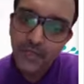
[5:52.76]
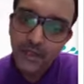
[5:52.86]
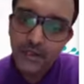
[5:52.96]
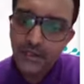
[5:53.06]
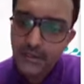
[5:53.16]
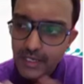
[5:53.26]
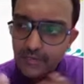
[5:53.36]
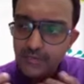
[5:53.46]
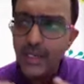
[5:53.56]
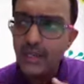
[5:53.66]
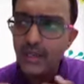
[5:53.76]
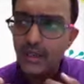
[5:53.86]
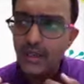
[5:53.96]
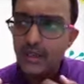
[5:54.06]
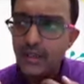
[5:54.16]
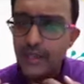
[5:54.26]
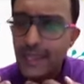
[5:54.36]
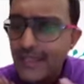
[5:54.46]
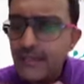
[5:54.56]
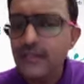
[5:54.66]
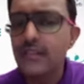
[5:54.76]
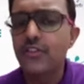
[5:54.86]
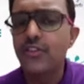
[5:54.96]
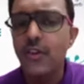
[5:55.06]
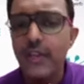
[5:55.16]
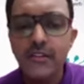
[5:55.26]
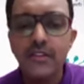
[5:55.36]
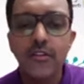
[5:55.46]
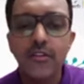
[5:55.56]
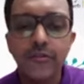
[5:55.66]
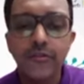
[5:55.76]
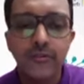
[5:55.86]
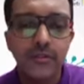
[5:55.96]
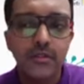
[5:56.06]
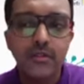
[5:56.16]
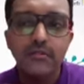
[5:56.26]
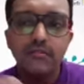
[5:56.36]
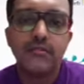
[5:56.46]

and at the same way uh, agents choice of uh,